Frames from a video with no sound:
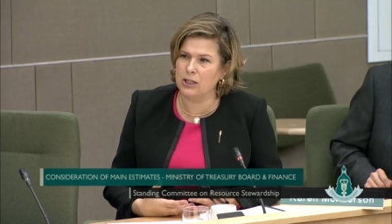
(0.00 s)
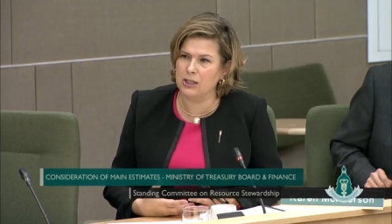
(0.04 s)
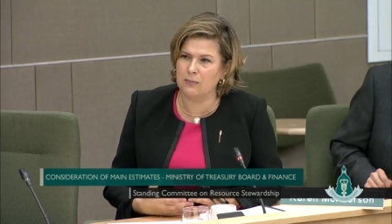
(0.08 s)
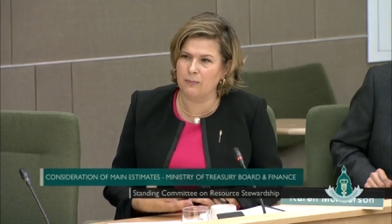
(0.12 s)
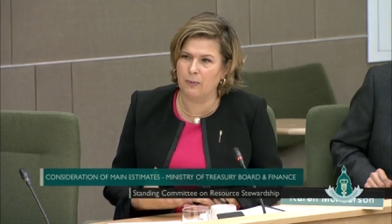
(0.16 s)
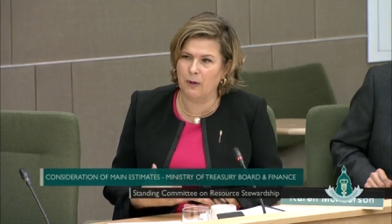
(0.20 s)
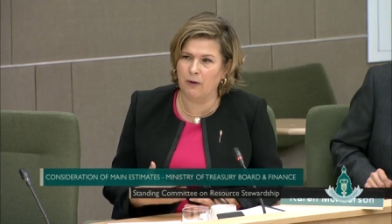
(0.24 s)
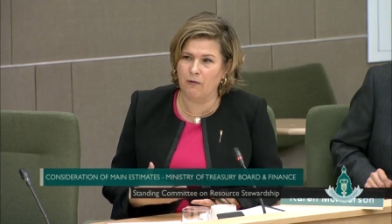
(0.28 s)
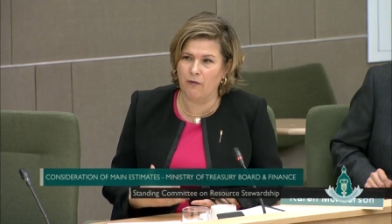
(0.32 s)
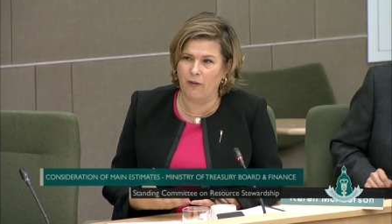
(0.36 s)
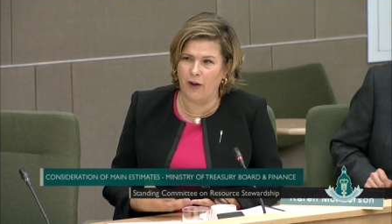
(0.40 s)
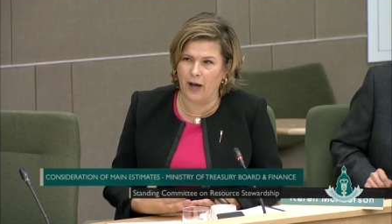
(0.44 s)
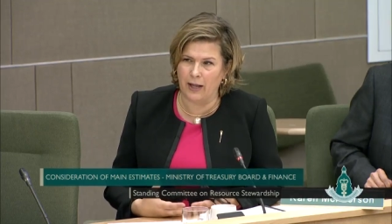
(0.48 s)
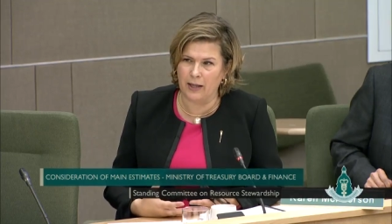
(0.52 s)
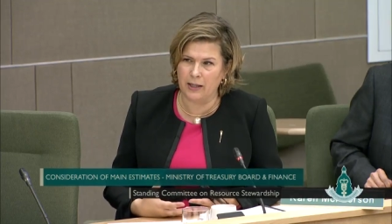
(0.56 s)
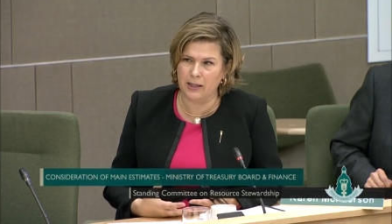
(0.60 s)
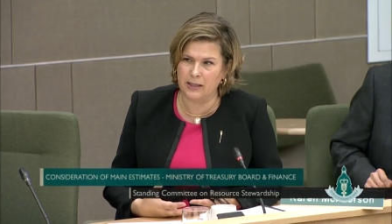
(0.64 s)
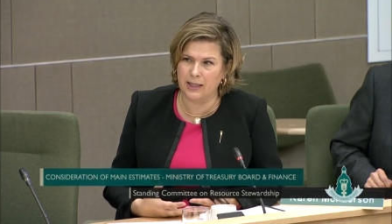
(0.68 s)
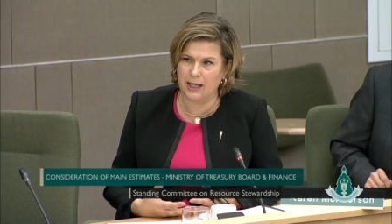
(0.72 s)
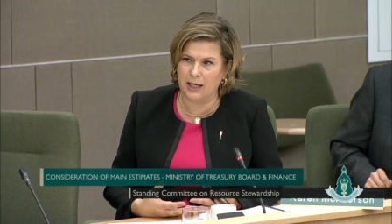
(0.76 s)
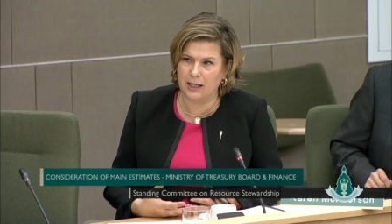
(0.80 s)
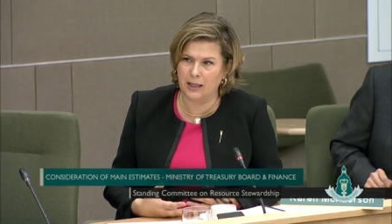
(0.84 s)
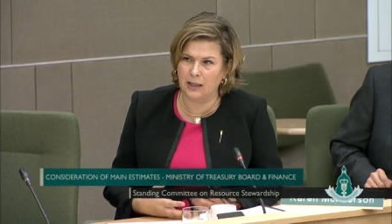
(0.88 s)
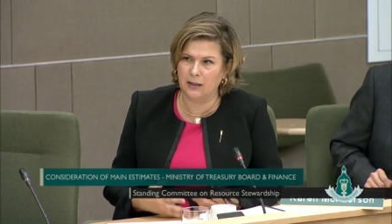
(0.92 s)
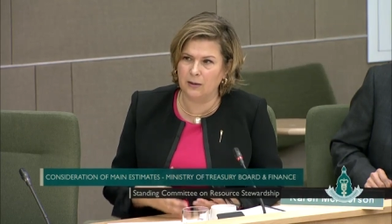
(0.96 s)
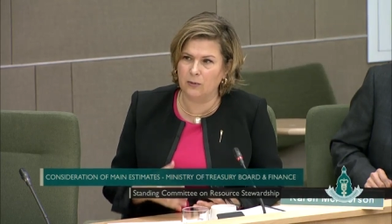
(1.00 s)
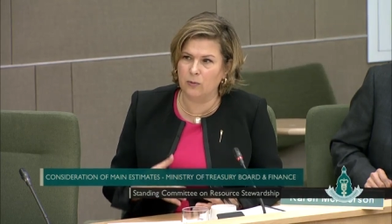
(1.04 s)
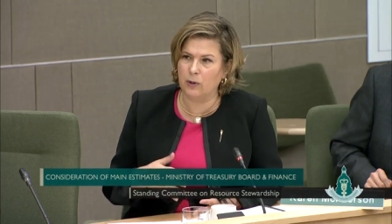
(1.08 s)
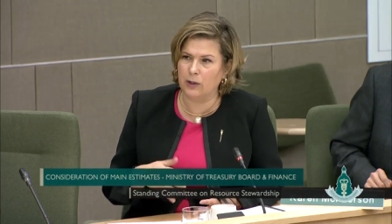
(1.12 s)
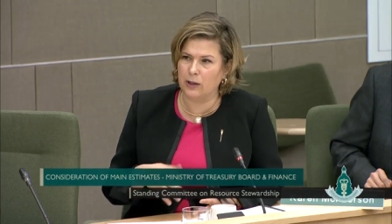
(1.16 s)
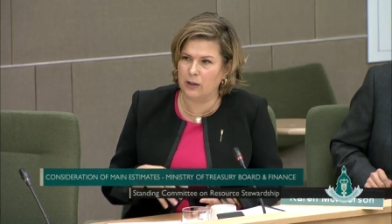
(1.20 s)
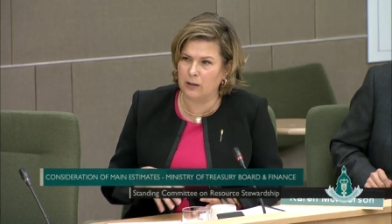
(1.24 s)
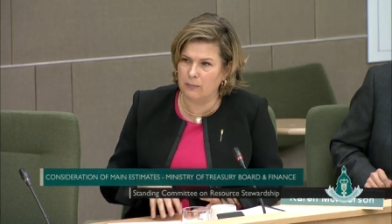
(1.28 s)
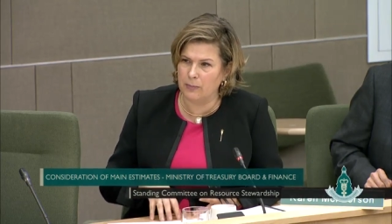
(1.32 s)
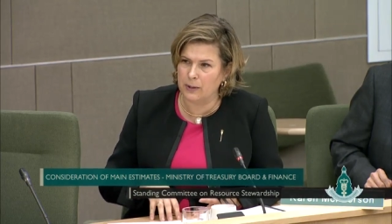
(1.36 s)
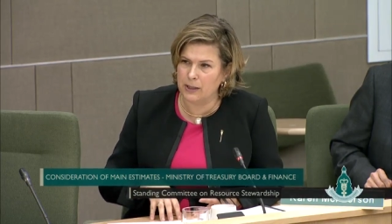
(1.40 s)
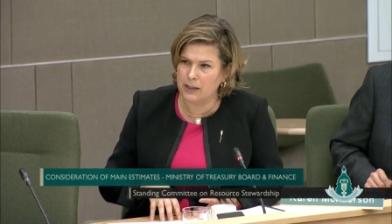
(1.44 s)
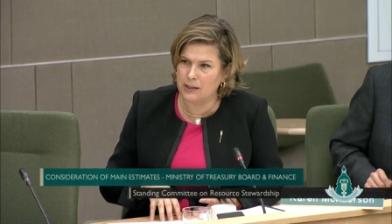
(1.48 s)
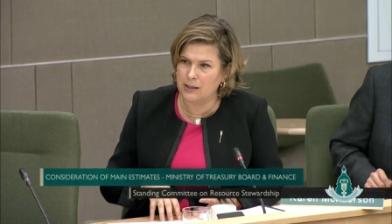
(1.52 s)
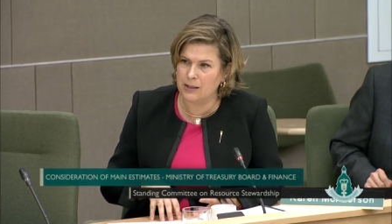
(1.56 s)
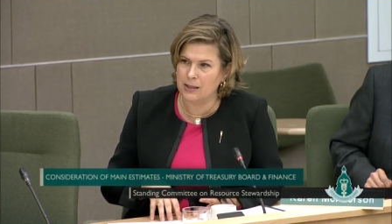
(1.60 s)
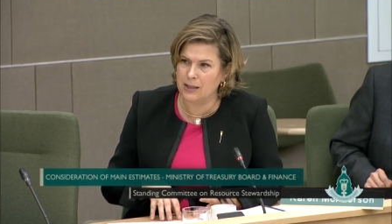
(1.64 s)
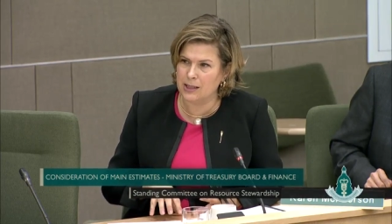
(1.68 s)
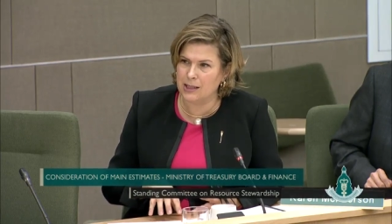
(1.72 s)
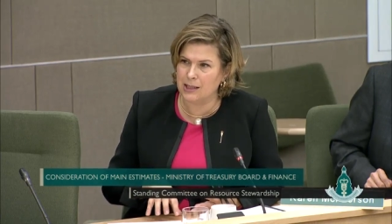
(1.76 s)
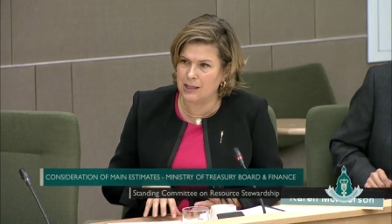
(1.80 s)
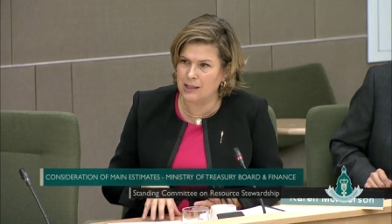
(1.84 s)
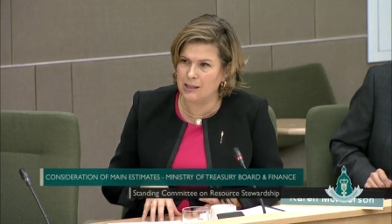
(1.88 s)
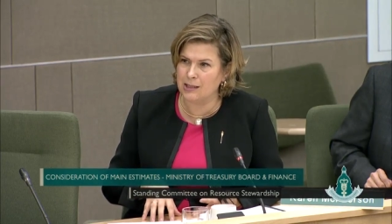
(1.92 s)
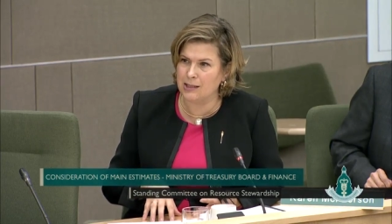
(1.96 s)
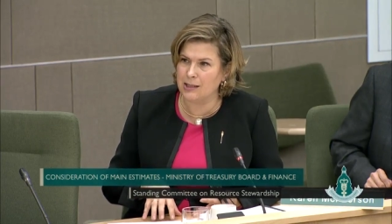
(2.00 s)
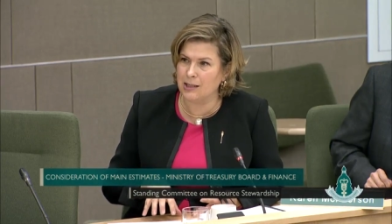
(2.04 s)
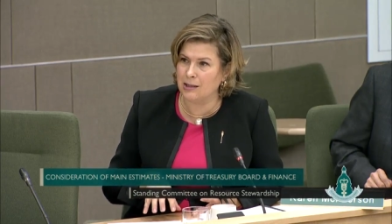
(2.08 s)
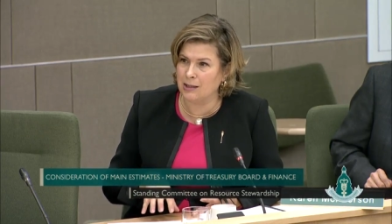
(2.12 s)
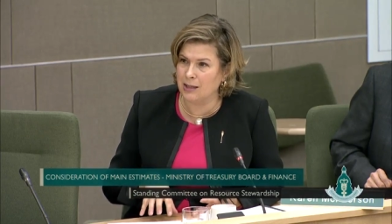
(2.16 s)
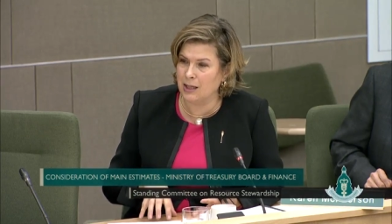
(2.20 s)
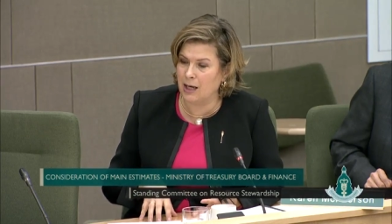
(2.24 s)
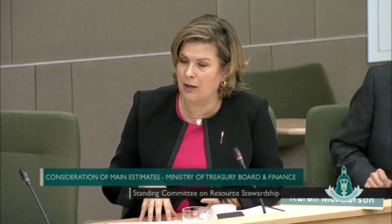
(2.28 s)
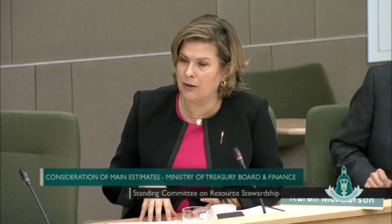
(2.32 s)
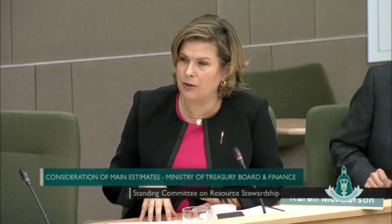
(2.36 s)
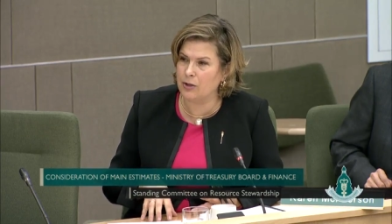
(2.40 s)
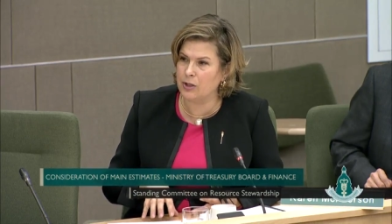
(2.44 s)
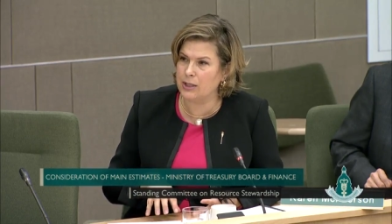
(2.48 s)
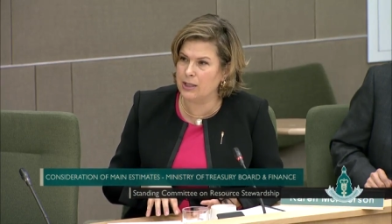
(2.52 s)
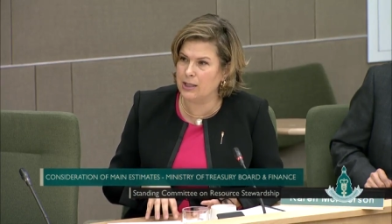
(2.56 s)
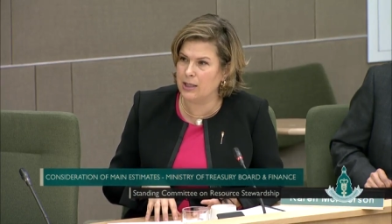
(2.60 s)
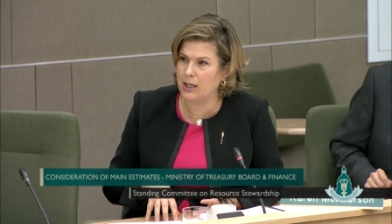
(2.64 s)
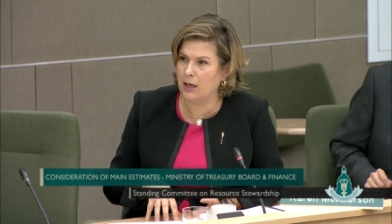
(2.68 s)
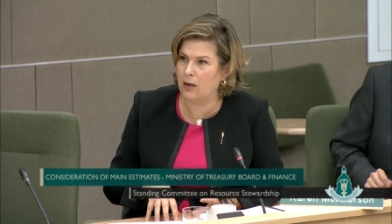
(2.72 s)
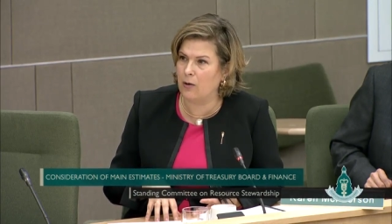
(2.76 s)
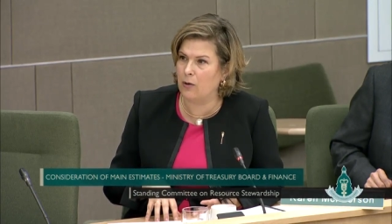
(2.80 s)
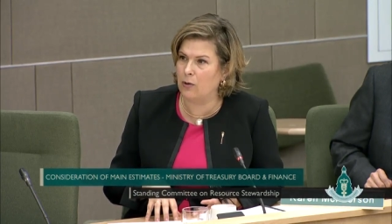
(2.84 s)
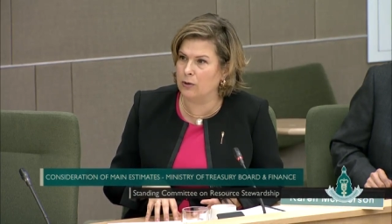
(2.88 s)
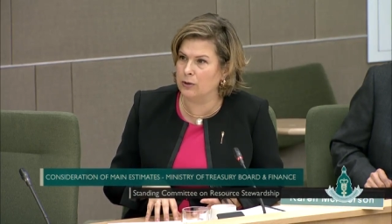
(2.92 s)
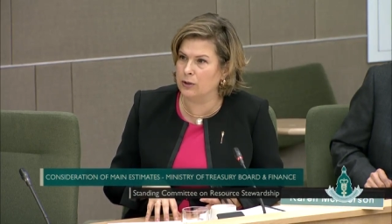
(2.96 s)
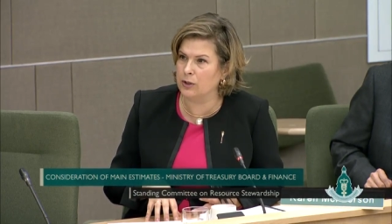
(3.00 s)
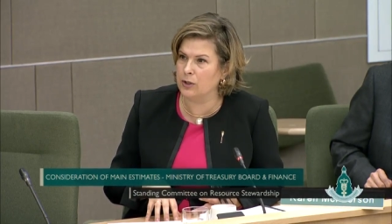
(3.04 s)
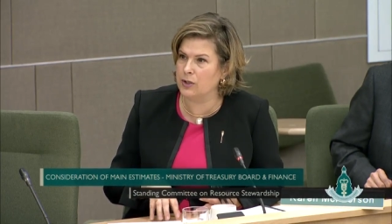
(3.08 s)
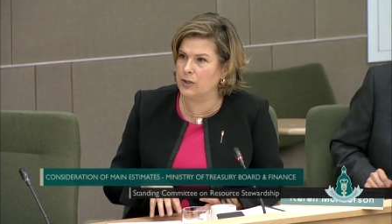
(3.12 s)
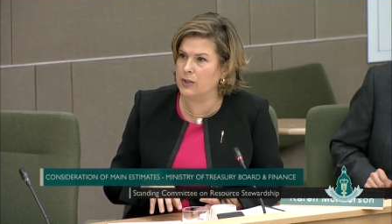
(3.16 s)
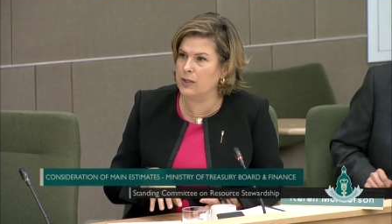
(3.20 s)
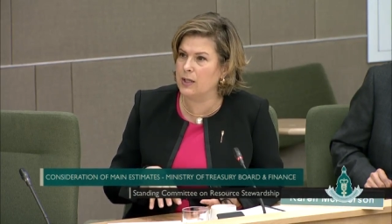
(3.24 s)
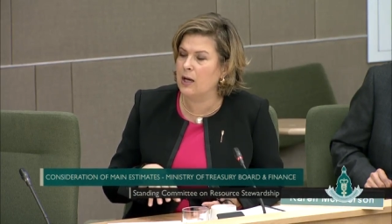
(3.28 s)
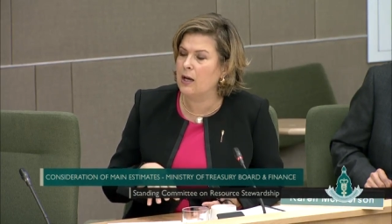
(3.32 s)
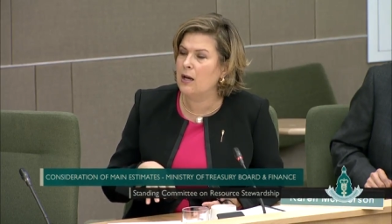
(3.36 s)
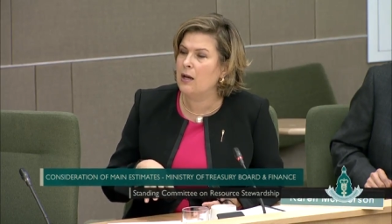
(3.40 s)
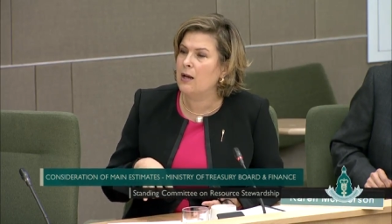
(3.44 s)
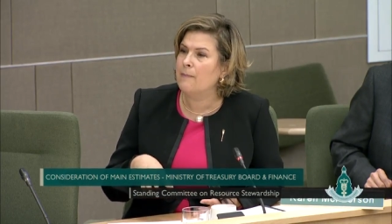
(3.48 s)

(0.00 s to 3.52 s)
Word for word: has been validated with the businesses and the other stakeholders,